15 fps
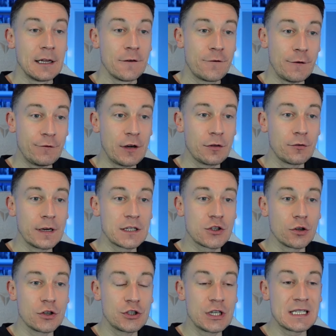53
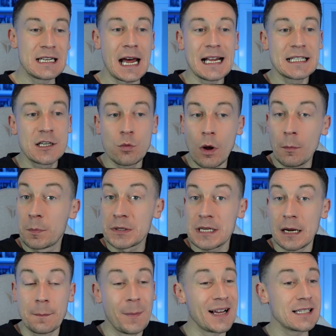touches,
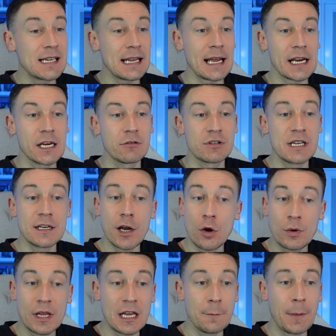91% passing accuracy, no
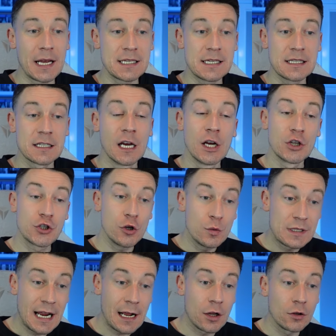key passes, 2
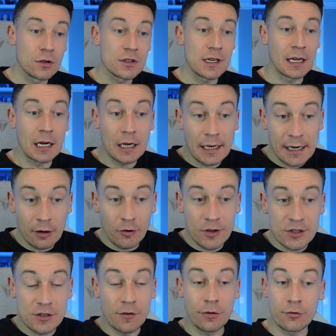tackles, a
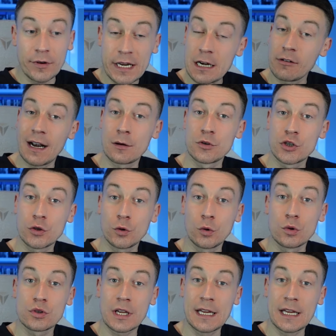clearance, 3 ground jewels.